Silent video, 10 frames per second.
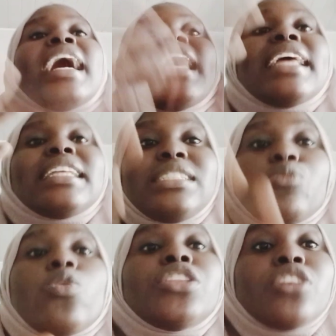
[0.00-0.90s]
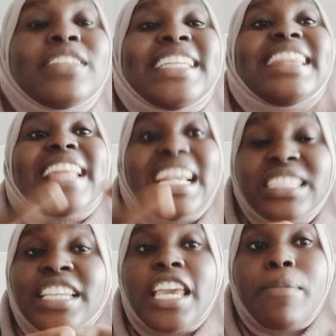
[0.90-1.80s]
And one of the last
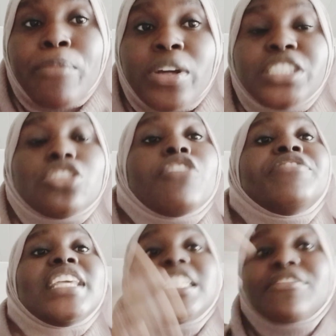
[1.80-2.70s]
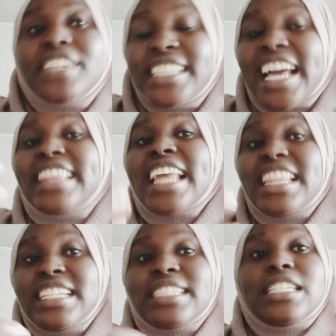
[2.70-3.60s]
key points of this field
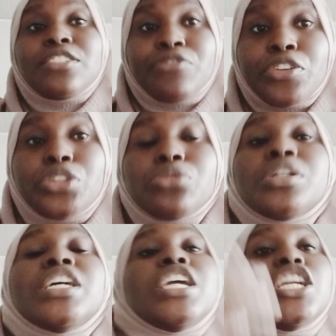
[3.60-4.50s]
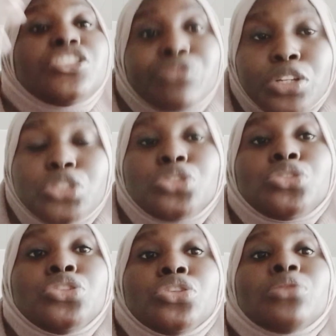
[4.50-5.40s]
analysis for you is for you
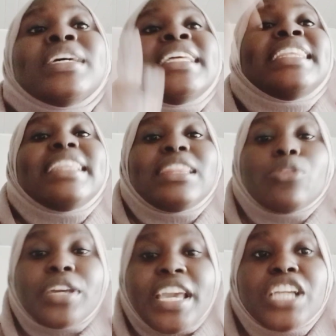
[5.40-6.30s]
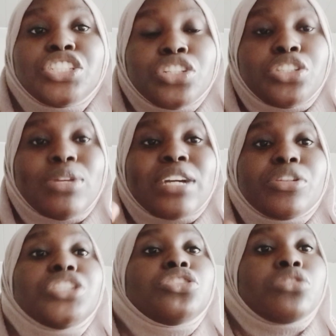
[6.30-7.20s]
to know the location you are
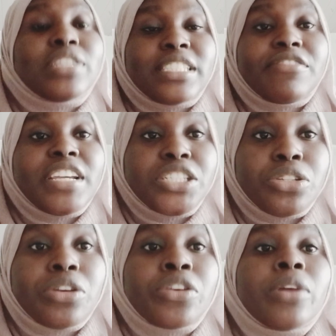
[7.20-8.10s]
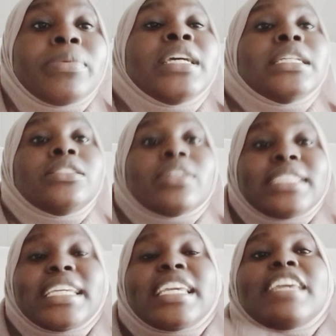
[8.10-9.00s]
going to cultivate your crop. Does
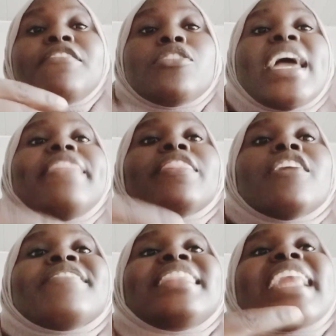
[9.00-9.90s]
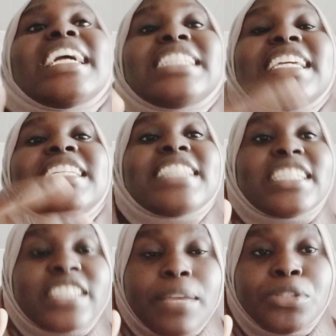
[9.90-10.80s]
it give you enough light
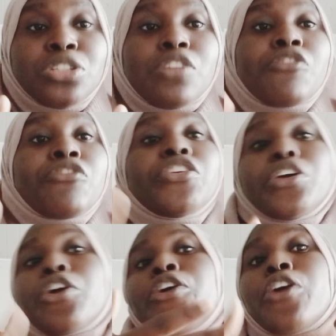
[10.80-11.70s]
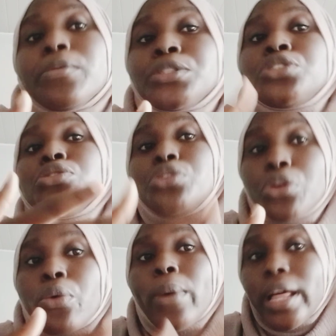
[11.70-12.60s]
interception for your crops to
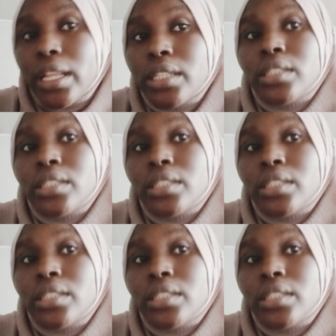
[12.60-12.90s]
grow well?